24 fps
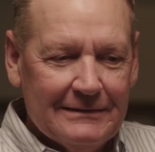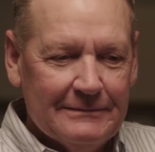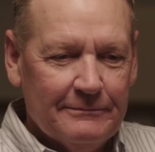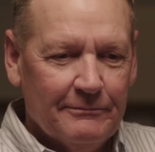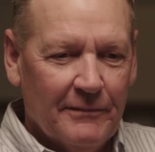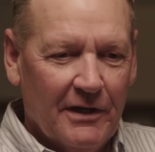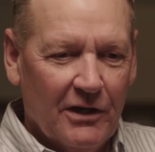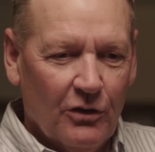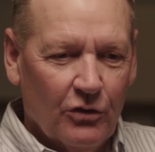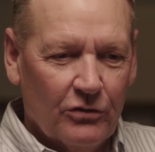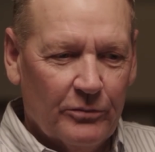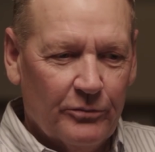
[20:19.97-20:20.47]

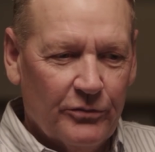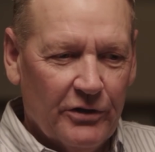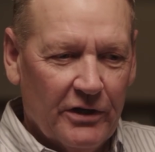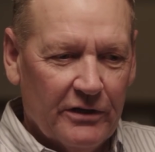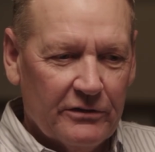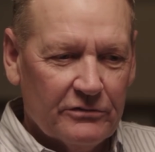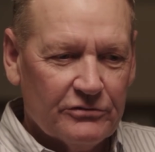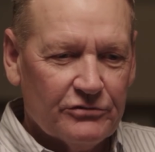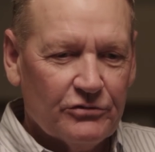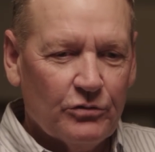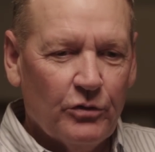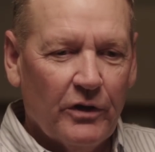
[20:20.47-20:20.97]
My older
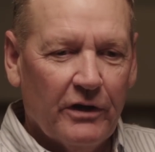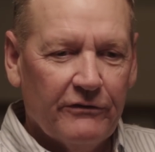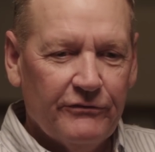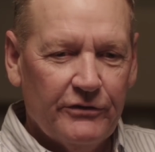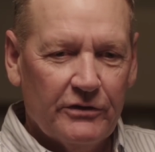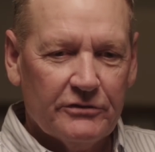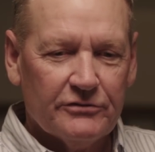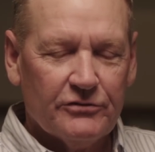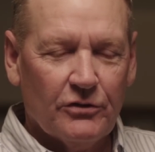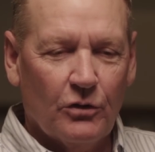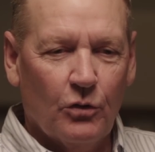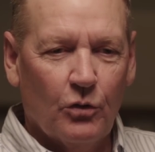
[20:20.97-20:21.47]
brother is 12
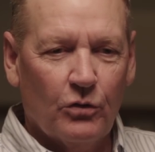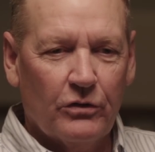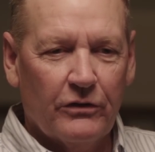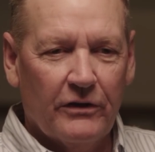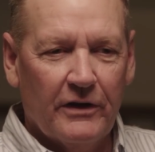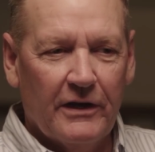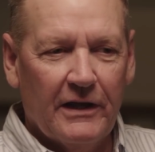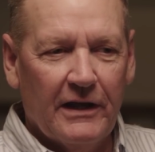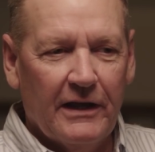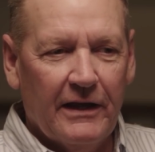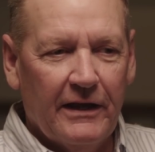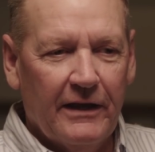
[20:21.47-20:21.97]
years older
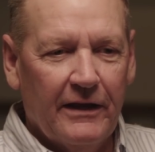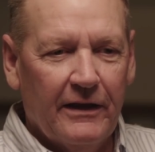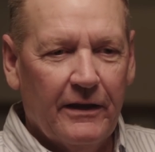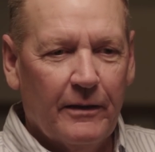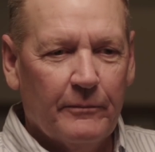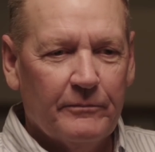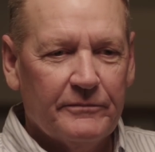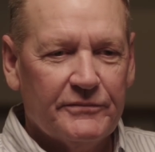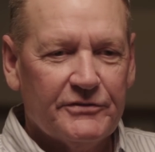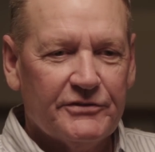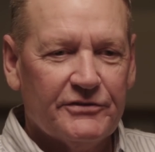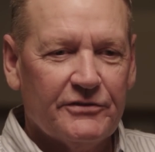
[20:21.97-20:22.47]
than I
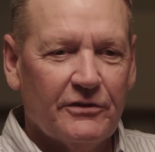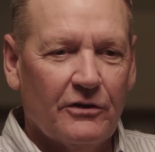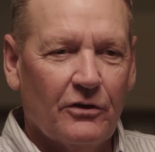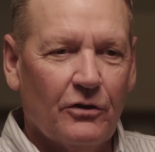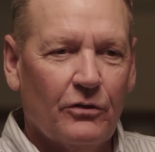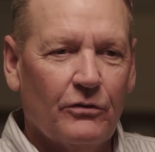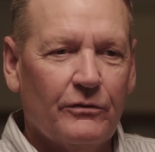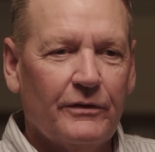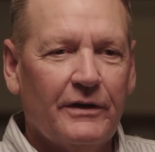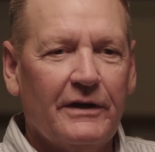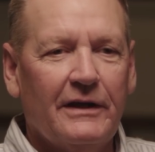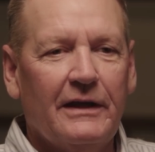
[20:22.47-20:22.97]
am,
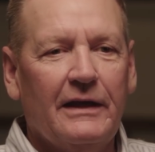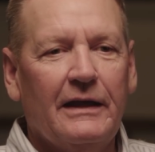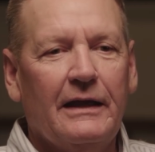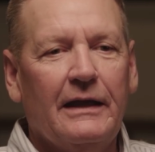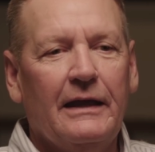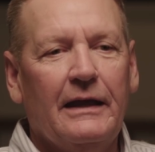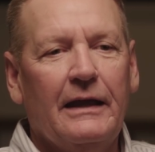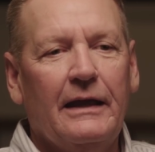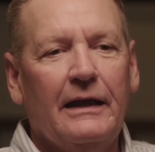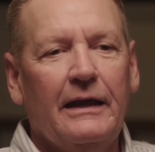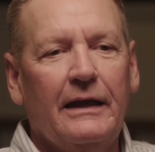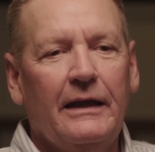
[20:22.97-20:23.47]
so
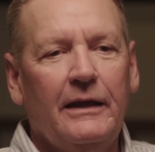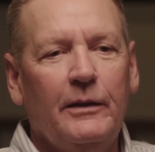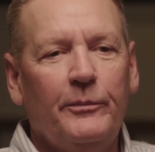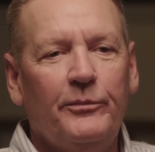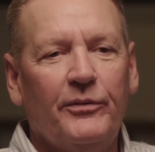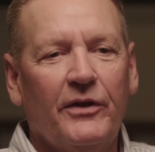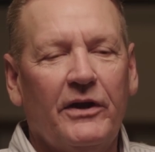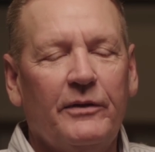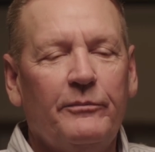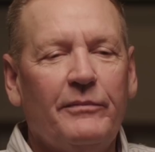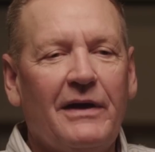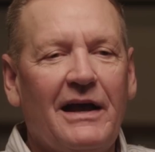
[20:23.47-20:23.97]
he
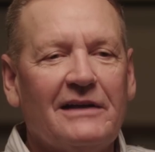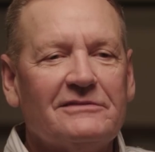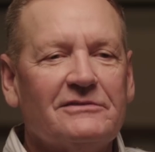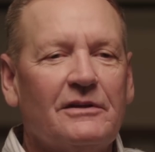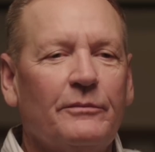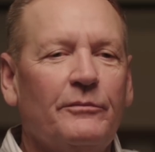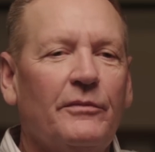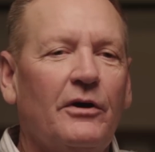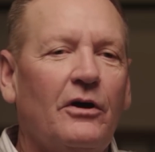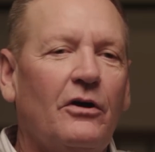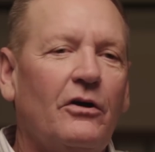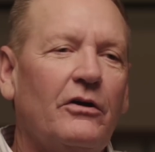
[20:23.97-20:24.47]
played
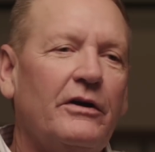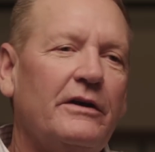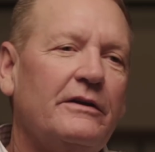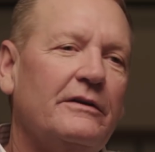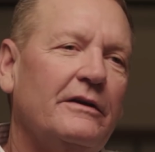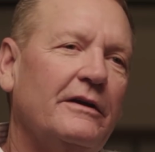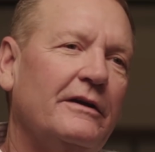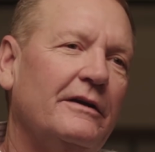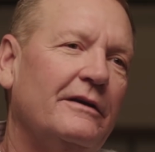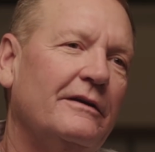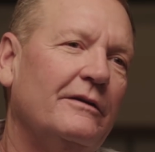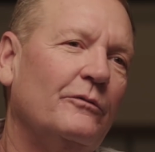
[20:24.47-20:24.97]
basketball and
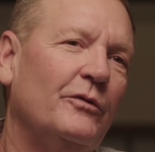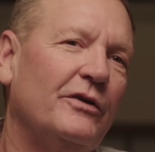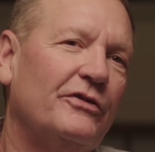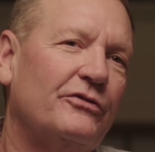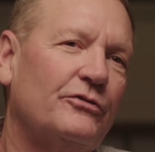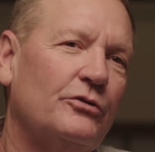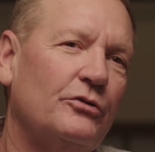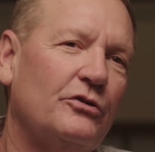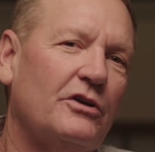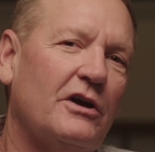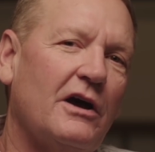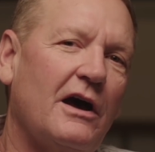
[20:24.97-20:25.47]
went
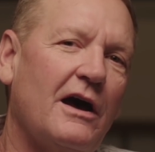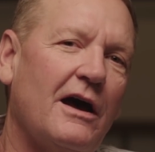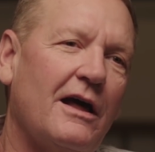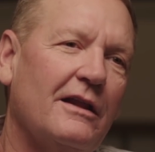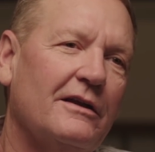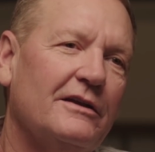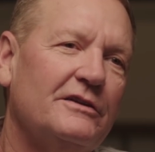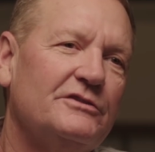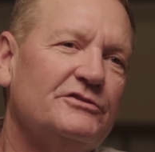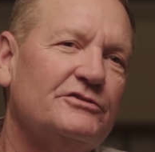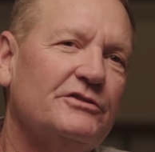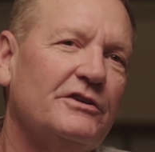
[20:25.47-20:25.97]
through
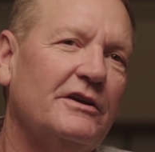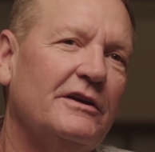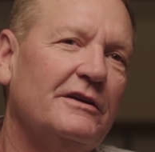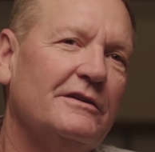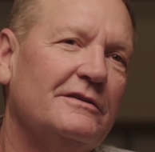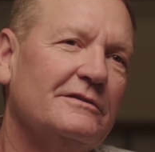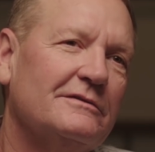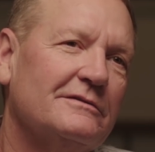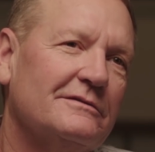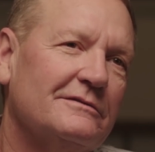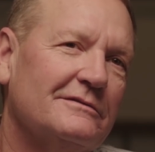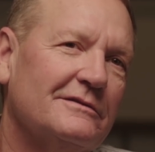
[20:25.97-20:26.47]
college
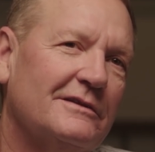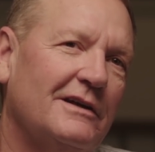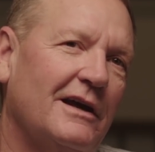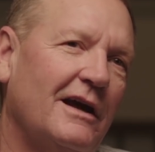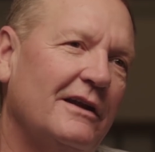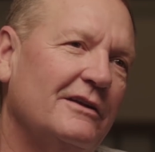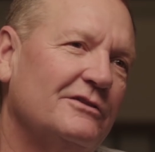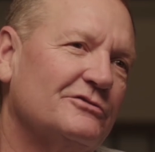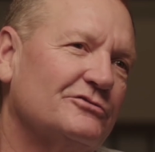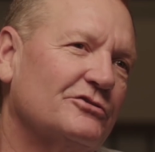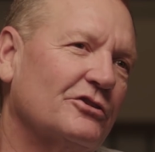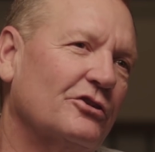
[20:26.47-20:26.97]
and
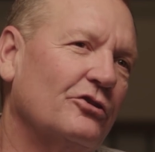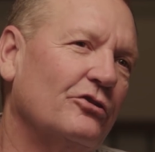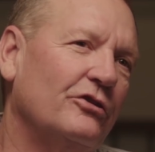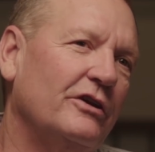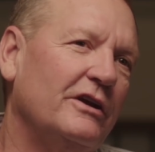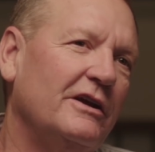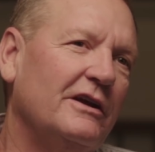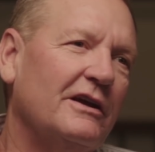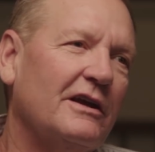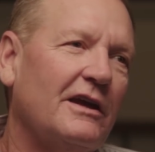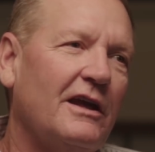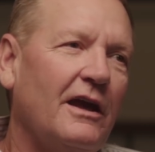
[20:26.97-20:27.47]
got his
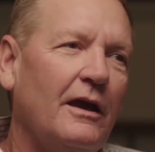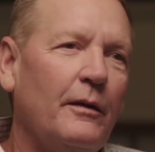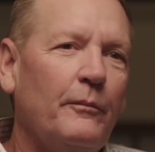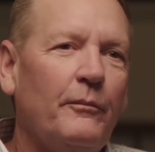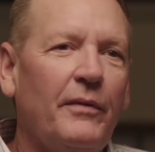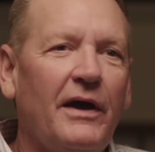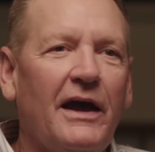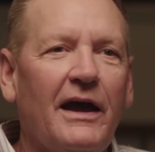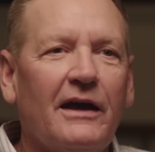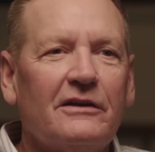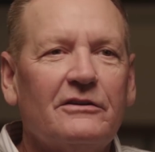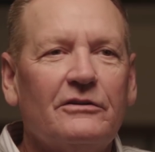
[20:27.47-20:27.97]
degree and came
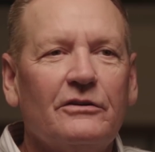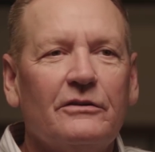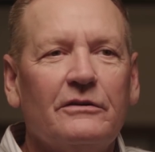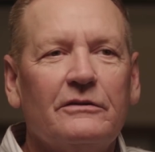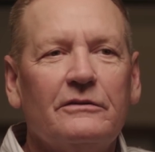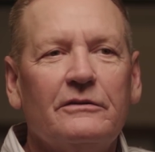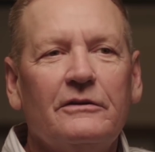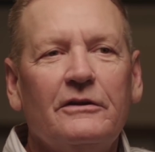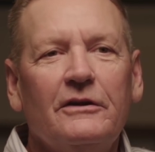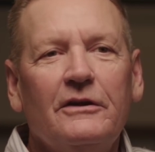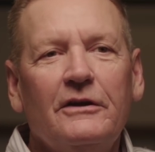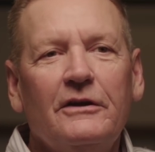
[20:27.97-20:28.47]
back to